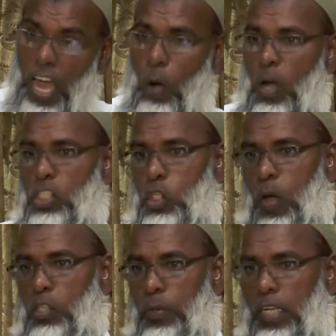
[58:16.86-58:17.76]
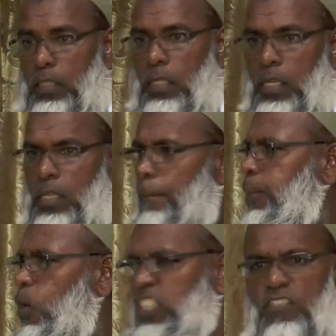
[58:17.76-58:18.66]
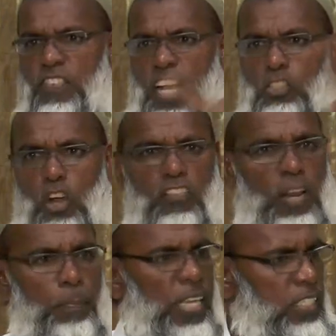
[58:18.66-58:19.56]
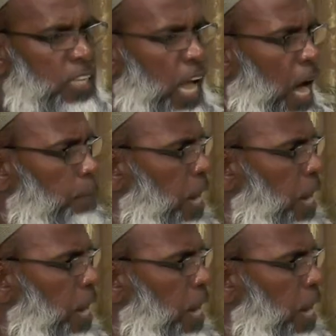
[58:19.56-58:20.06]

are the ones who are doing it. Stop pointing fingers all over the place and